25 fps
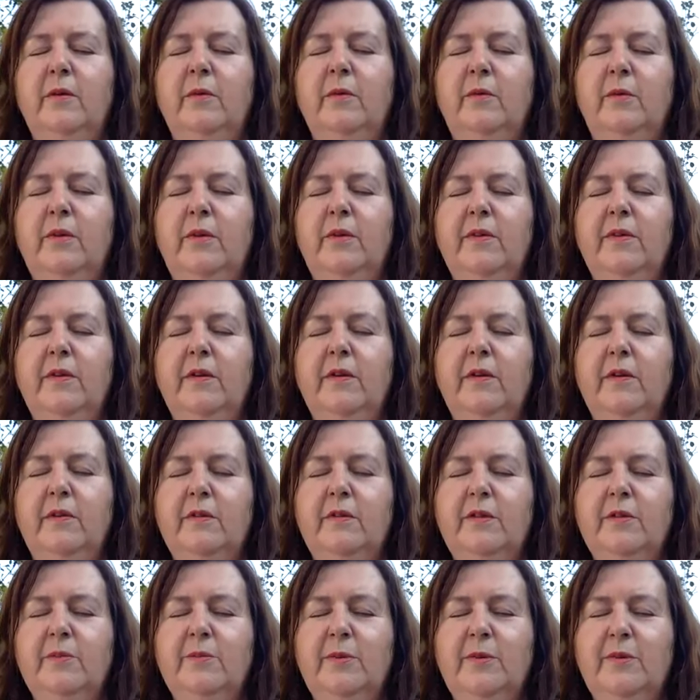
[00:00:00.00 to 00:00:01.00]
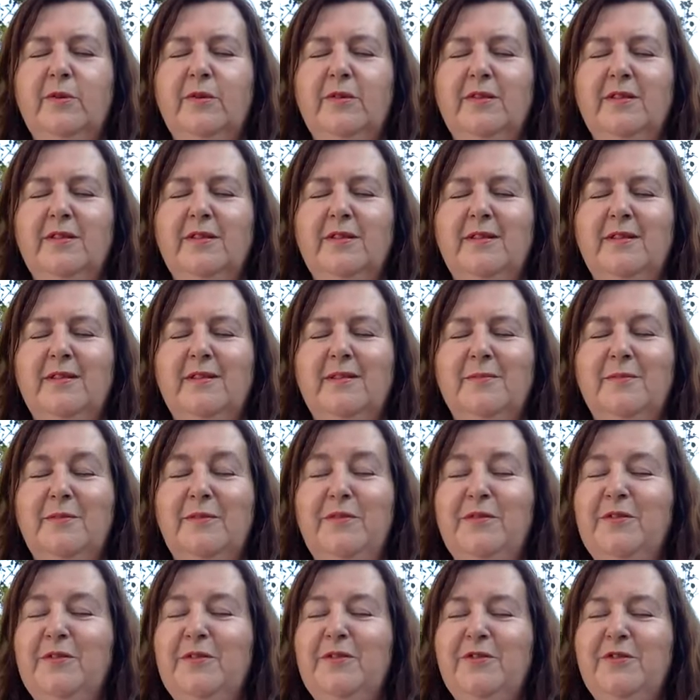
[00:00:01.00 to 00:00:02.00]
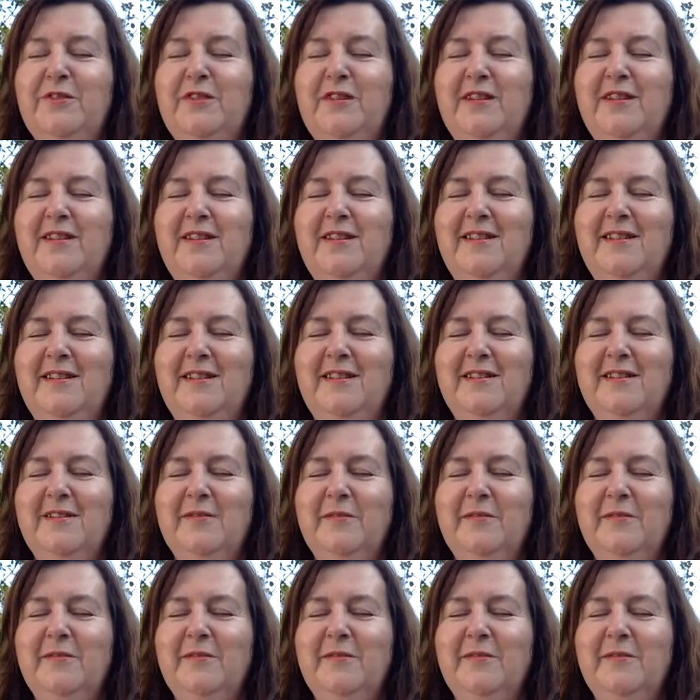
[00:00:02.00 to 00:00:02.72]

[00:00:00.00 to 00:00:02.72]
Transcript: with the cosmos, with the trees,